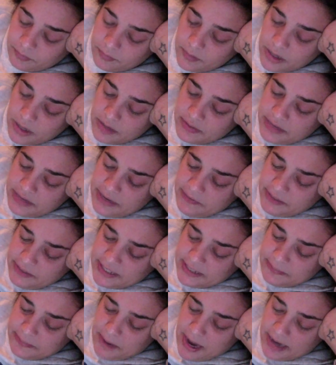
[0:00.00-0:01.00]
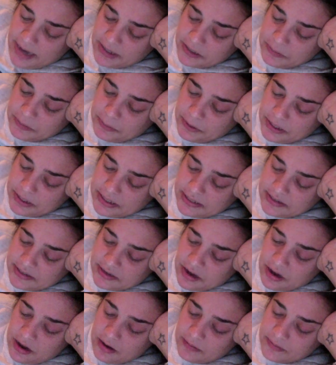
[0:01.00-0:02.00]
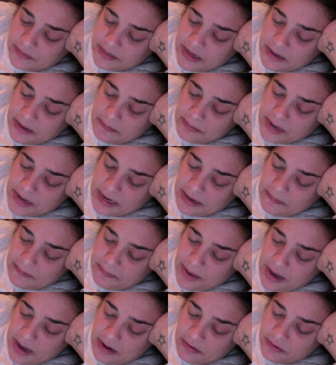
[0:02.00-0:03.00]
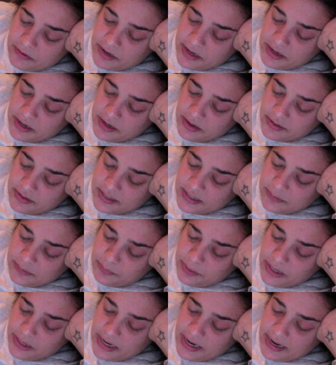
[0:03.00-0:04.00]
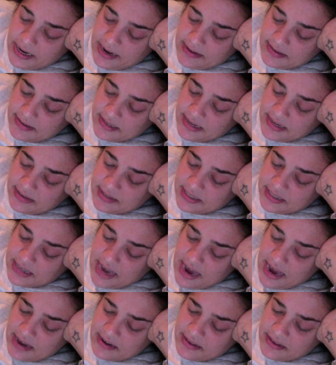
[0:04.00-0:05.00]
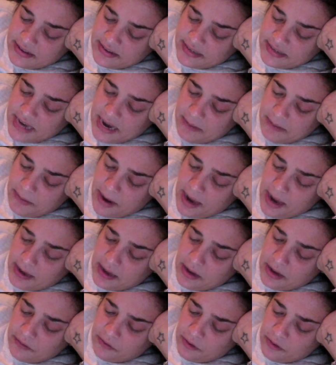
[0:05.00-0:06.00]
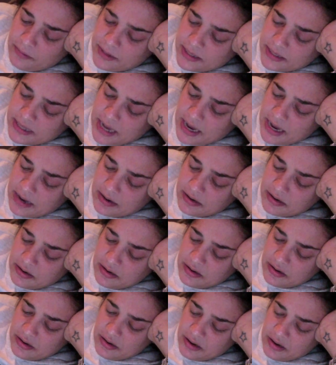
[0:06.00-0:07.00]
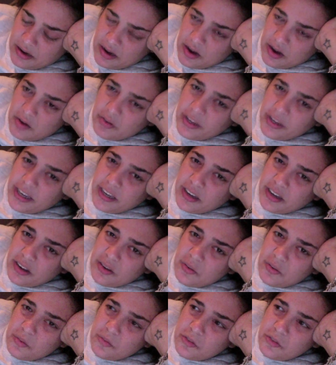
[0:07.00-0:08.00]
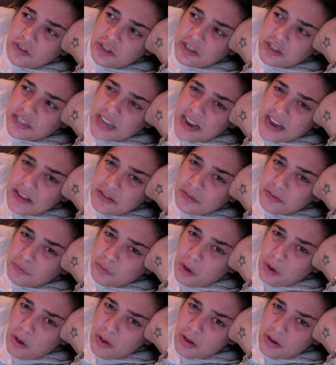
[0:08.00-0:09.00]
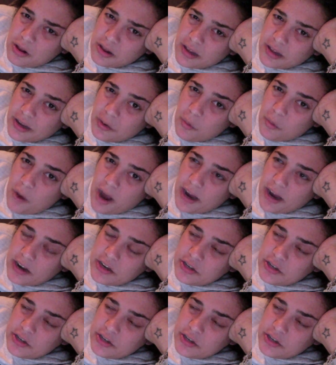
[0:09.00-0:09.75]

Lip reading: Davis smiled, putting his arms up like a ballerina, spinning as they scanned the tape hanging from his head. Like, just scan the roll. Like, why are you